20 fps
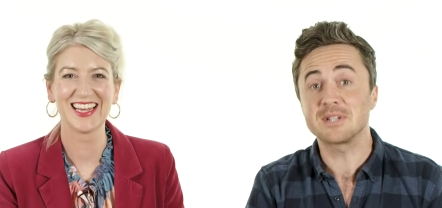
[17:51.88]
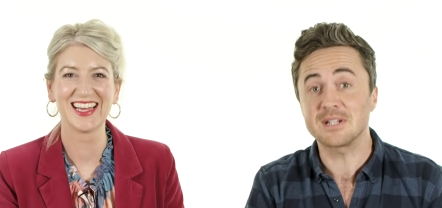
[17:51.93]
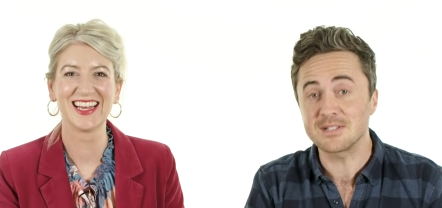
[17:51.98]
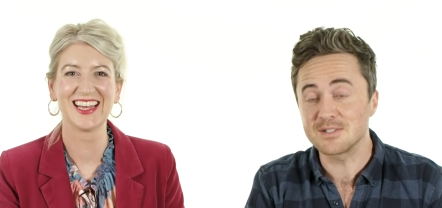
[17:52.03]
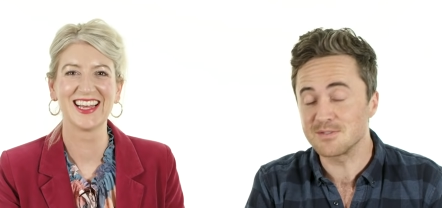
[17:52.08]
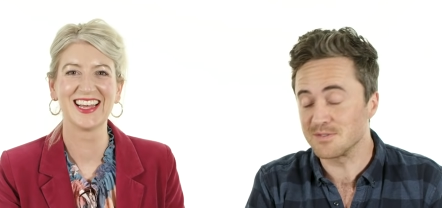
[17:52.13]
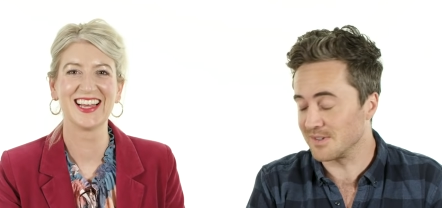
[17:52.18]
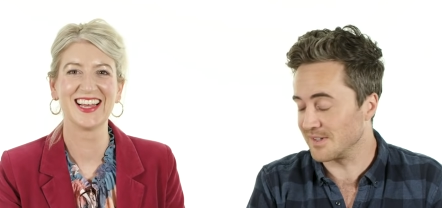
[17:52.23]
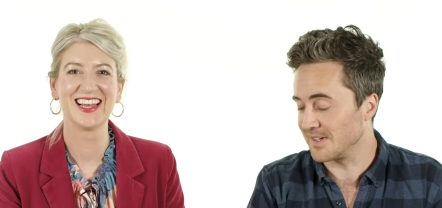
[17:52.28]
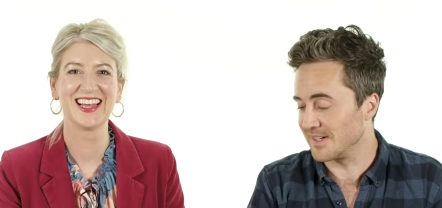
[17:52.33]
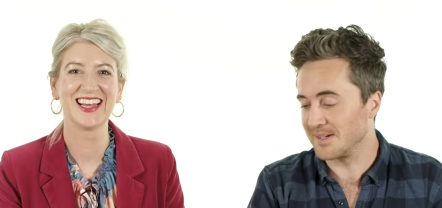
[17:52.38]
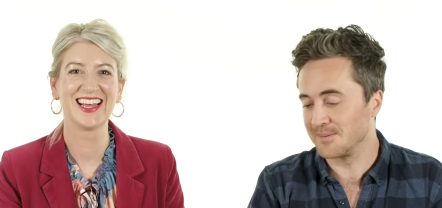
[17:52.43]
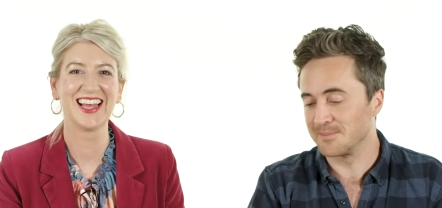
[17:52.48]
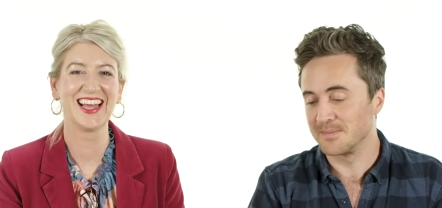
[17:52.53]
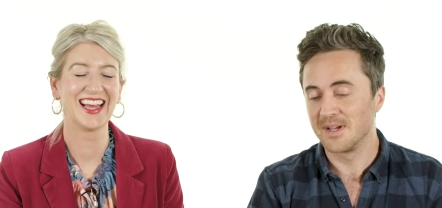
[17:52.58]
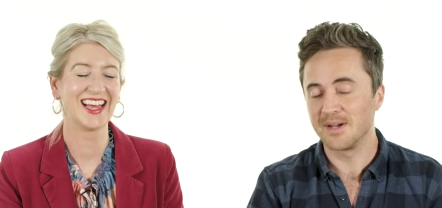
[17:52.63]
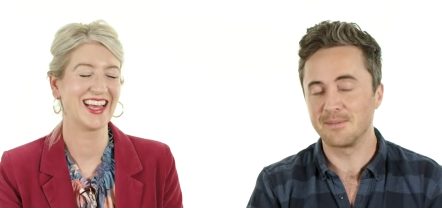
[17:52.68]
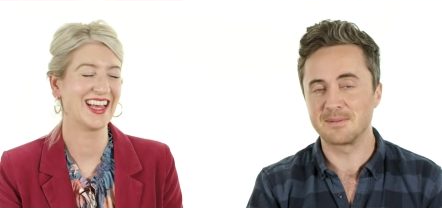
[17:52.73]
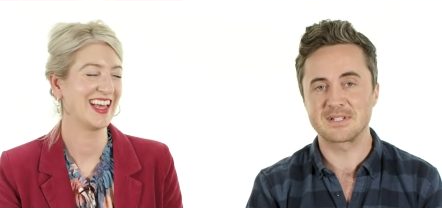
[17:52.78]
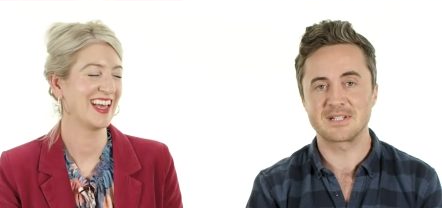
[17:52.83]
Speaker 1: does fly.
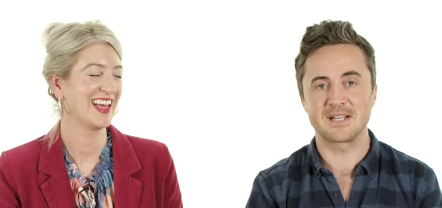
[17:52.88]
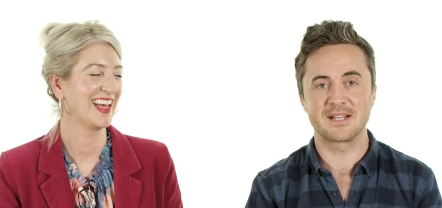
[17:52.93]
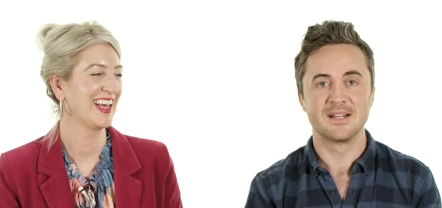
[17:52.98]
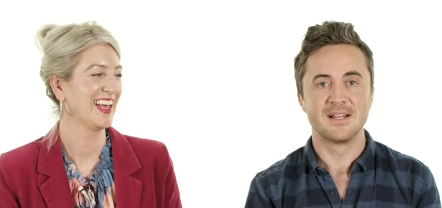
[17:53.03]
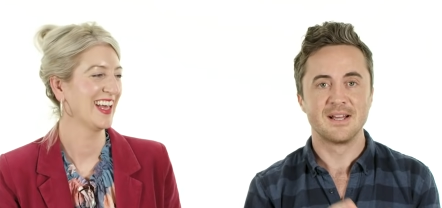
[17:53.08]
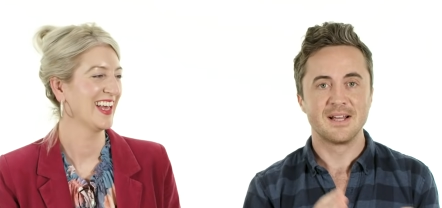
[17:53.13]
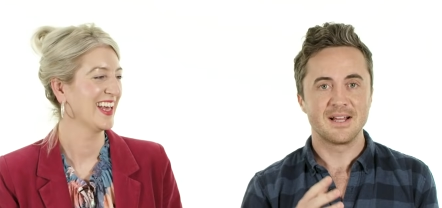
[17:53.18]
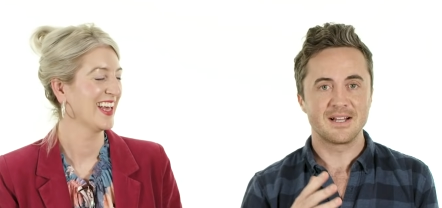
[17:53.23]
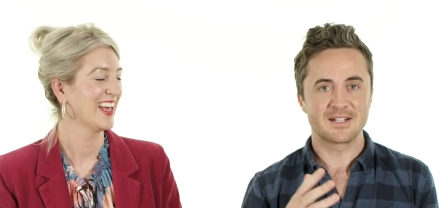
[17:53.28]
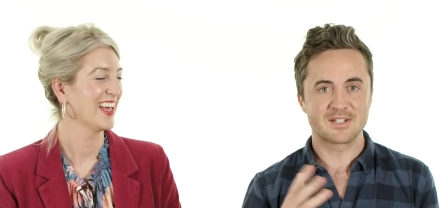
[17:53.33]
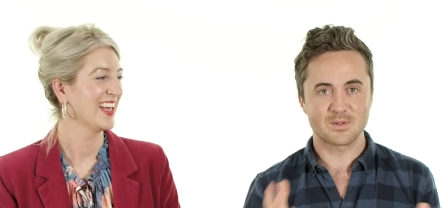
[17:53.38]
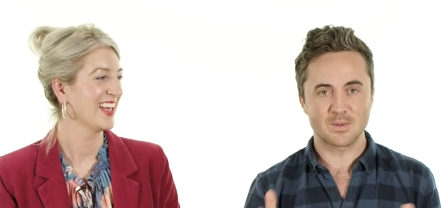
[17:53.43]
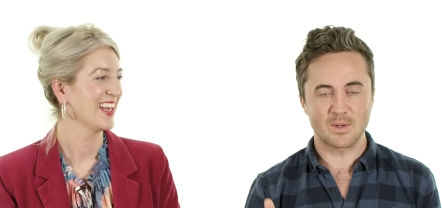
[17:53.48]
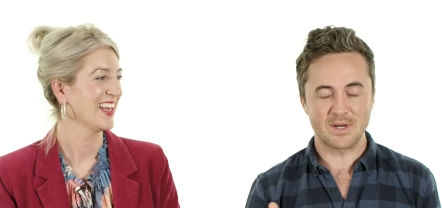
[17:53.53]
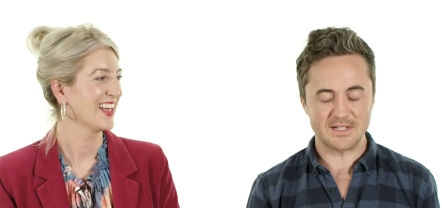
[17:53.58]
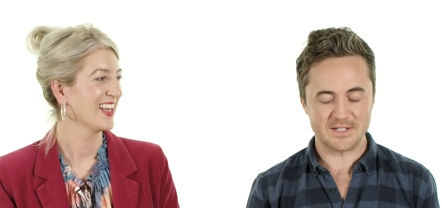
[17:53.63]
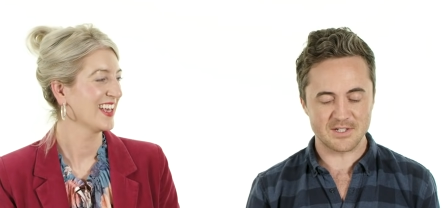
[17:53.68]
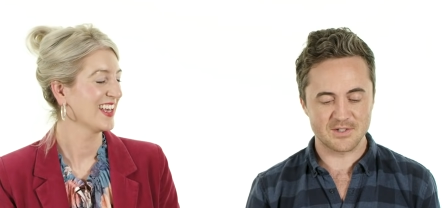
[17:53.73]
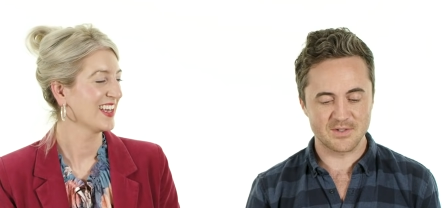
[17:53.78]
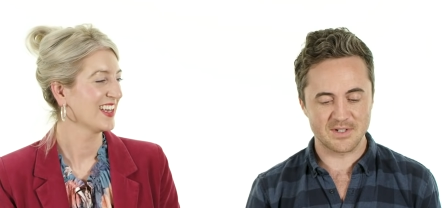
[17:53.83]
I must say it's
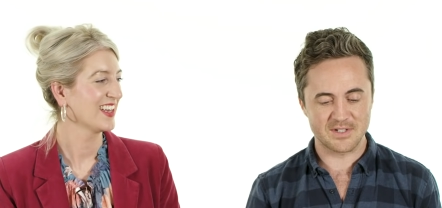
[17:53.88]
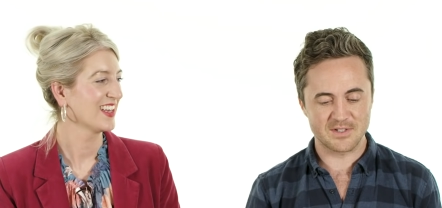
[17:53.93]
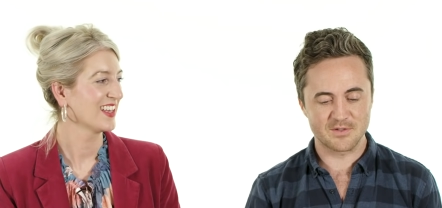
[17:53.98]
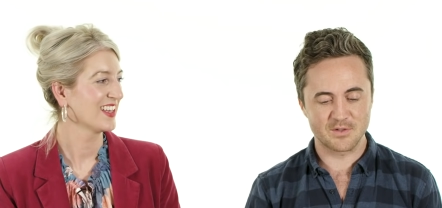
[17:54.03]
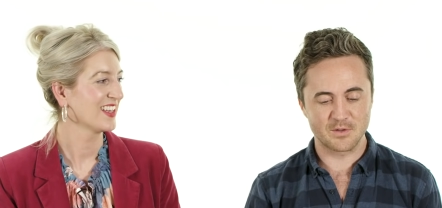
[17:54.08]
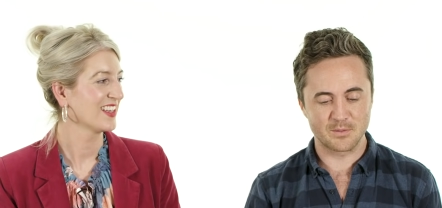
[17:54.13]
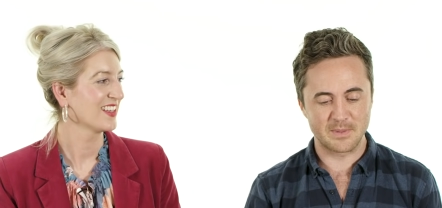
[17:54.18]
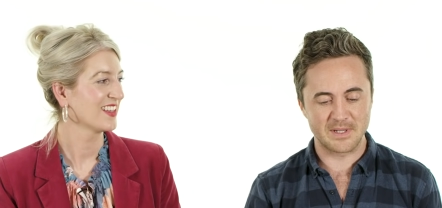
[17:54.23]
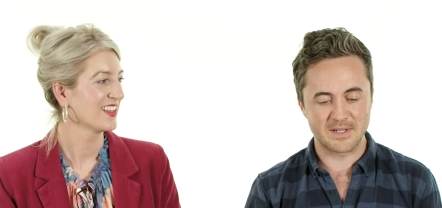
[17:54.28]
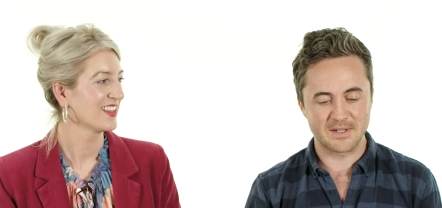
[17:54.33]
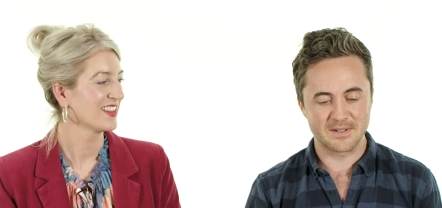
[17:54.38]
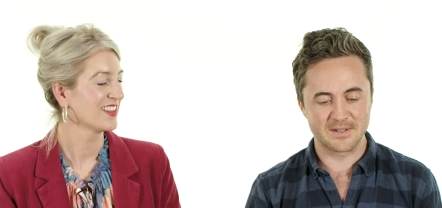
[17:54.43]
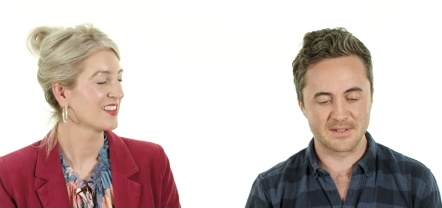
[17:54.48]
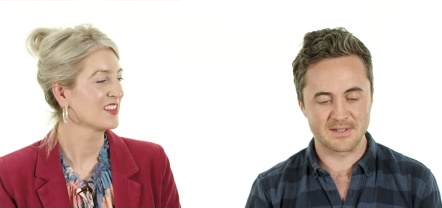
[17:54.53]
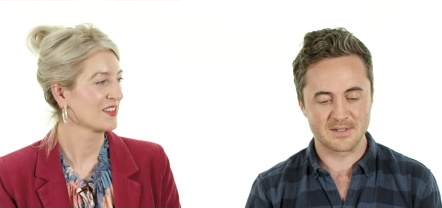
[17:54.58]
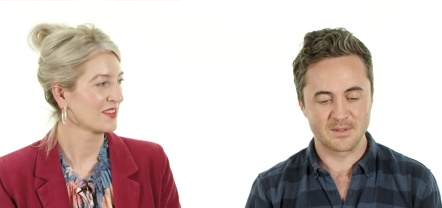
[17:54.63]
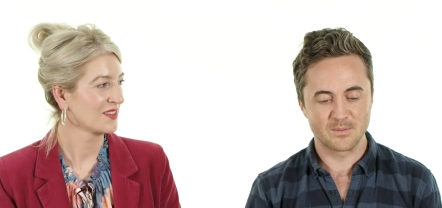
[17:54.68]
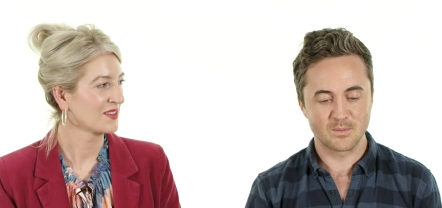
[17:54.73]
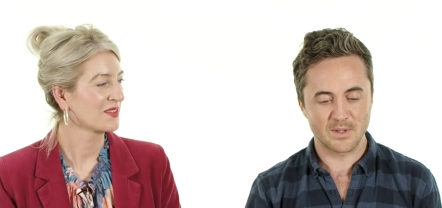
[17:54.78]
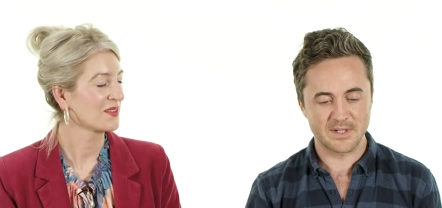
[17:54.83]
quite stressful
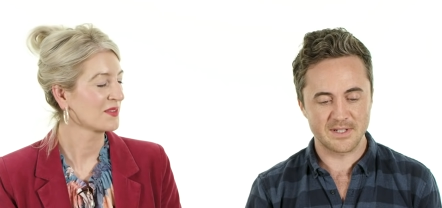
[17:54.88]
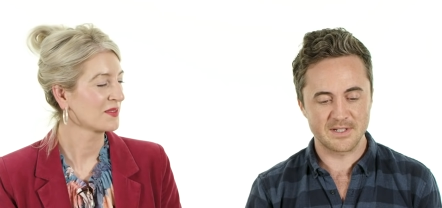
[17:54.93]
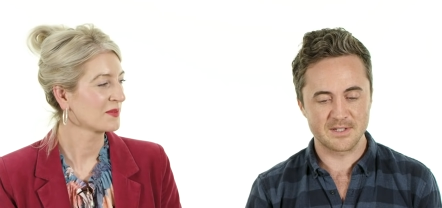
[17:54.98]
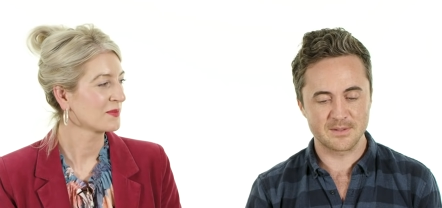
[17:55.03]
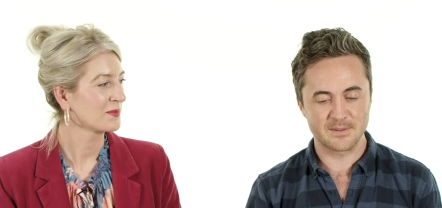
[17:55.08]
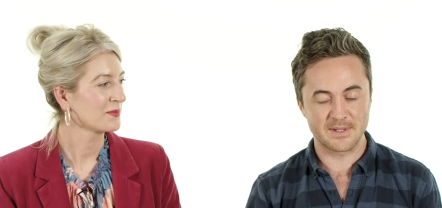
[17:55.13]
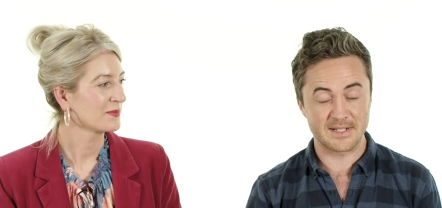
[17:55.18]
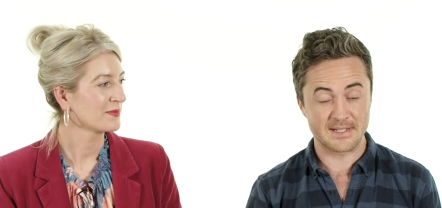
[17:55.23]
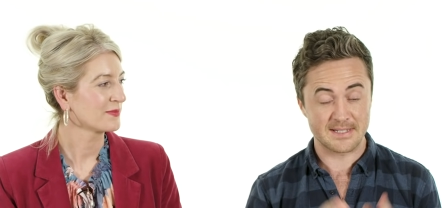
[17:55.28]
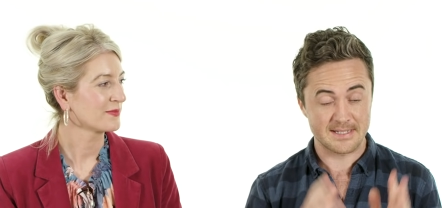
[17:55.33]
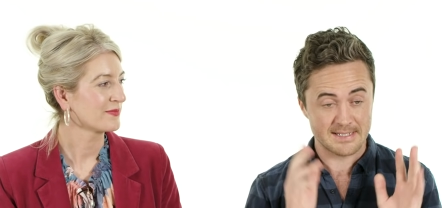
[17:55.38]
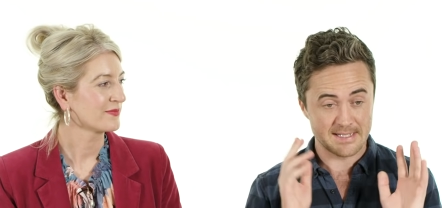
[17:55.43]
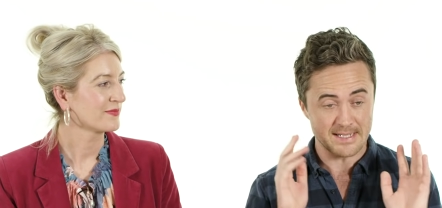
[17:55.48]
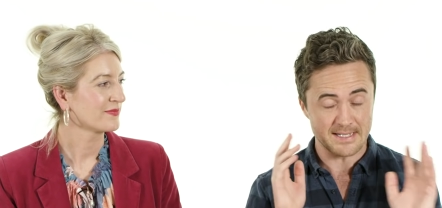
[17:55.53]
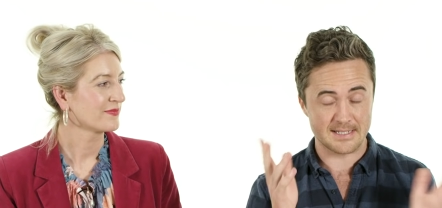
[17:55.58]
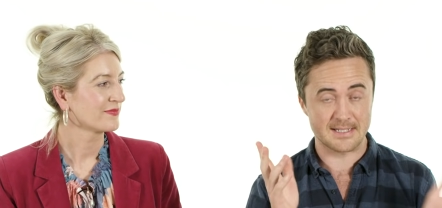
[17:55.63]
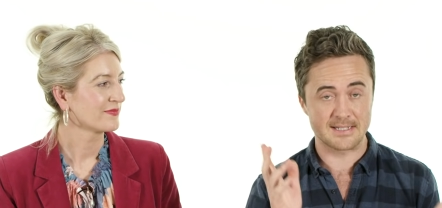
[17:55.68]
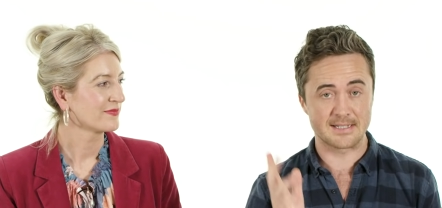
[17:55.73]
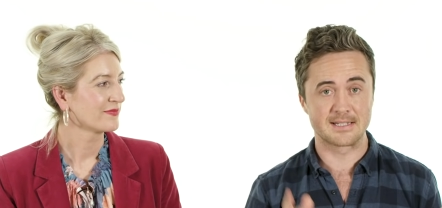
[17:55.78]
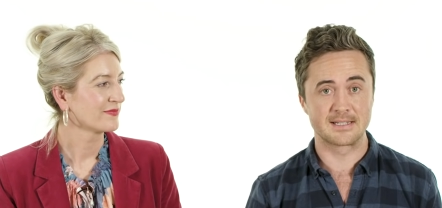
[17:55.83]
because what you're doing is
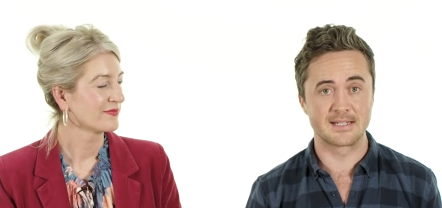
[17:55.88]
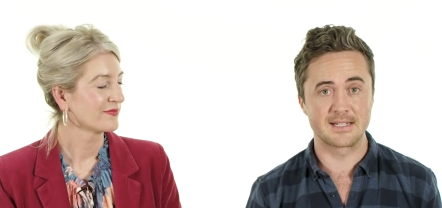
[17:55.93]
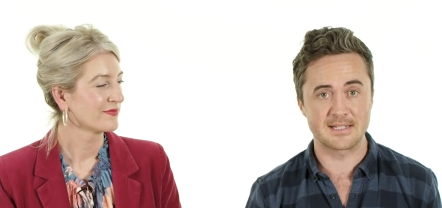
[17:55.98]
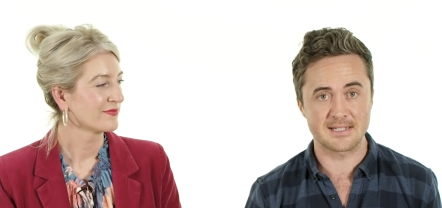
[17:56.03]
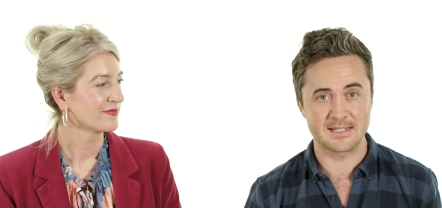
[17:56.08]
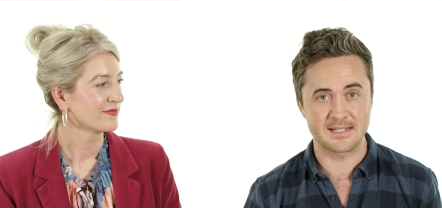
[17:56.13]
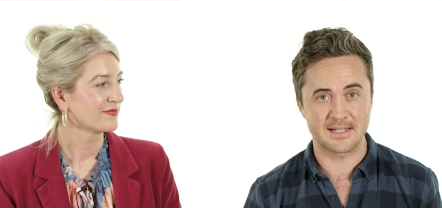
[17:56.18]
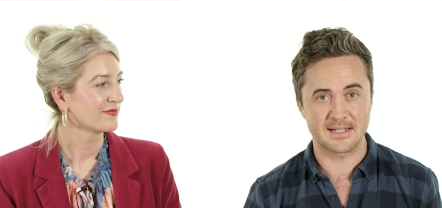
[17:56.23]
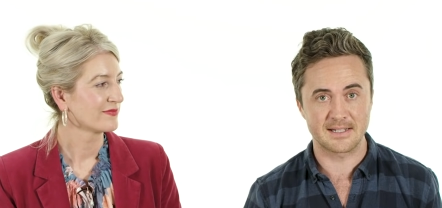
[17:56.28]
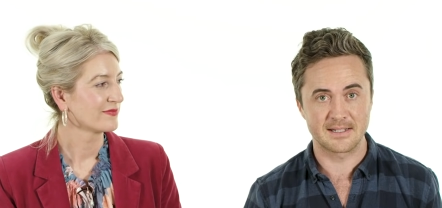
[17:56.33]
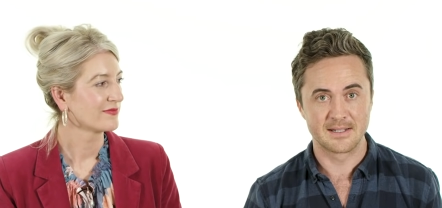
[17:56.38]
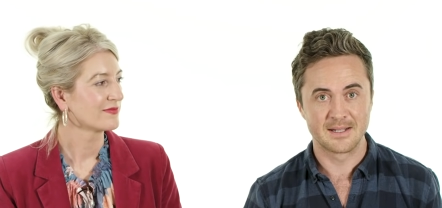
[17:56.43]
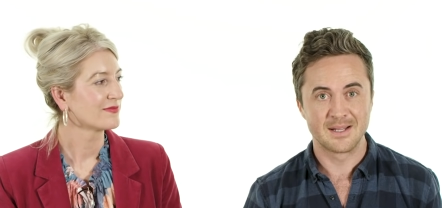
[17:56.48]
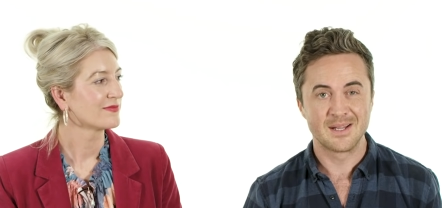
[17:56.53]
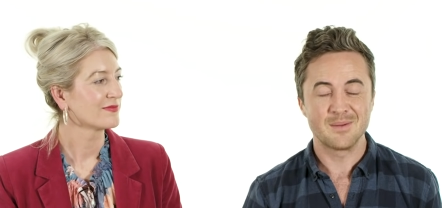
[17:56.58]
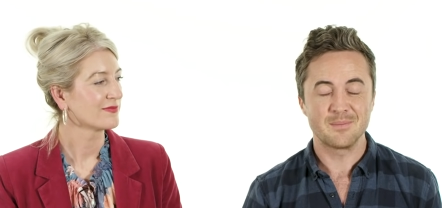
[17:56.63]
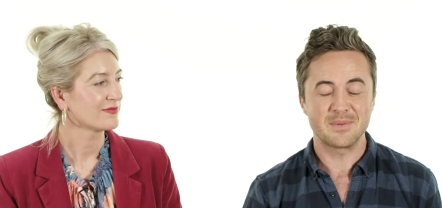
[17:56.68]
yes, it's listening,